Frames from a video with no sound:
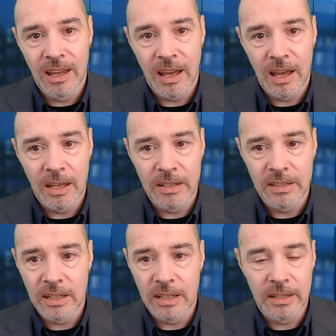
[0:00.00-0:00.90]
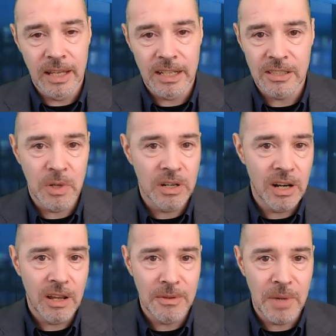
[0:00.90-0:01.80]
and that's the one I
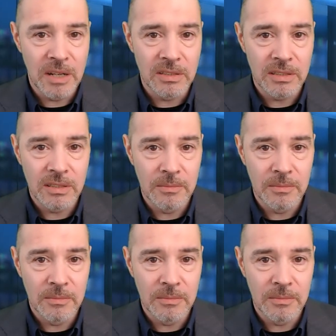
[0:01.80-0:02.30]
love the most.